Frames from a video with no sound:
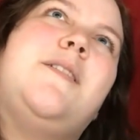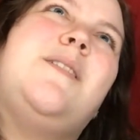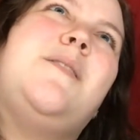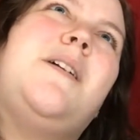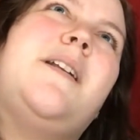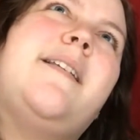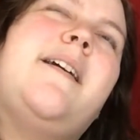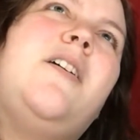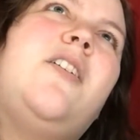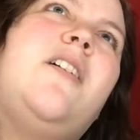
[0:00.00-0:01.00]
Do I want to say
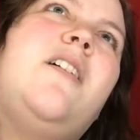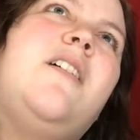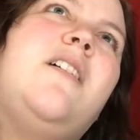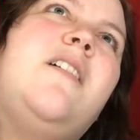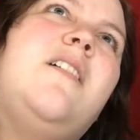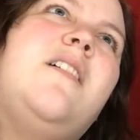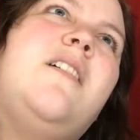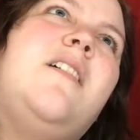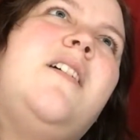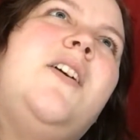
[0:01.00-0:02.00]
hooker?
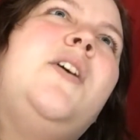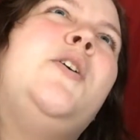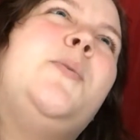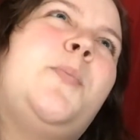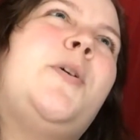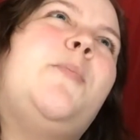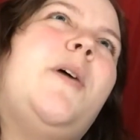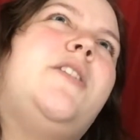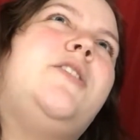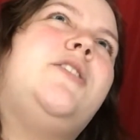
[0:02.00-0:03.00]
Pretty
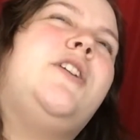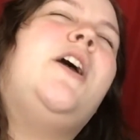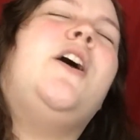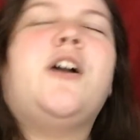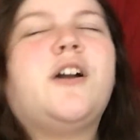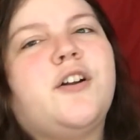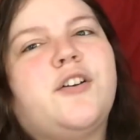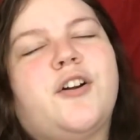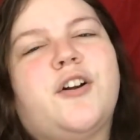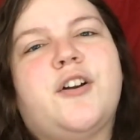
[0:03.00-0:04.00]
much. Hooker
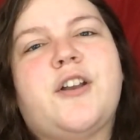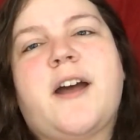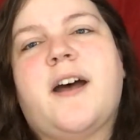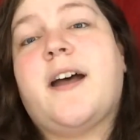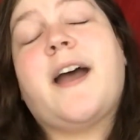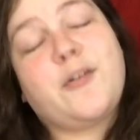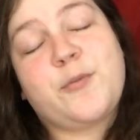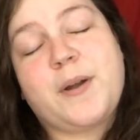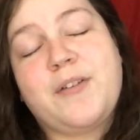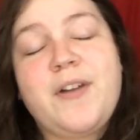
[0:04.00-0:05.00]
turned
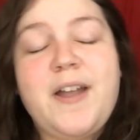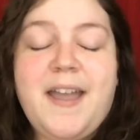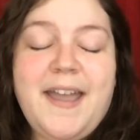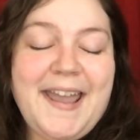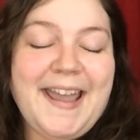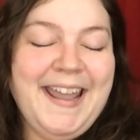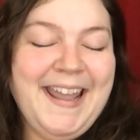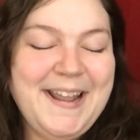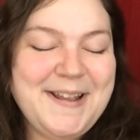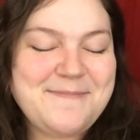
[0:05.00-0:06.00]
housewife,
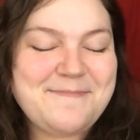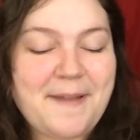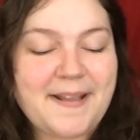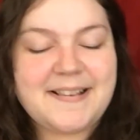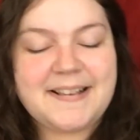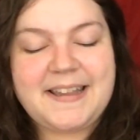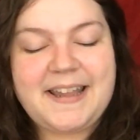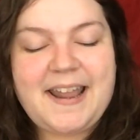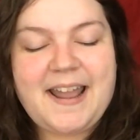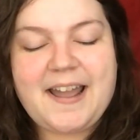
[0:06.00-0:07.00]

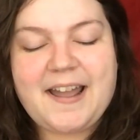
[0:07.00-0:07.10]
basically.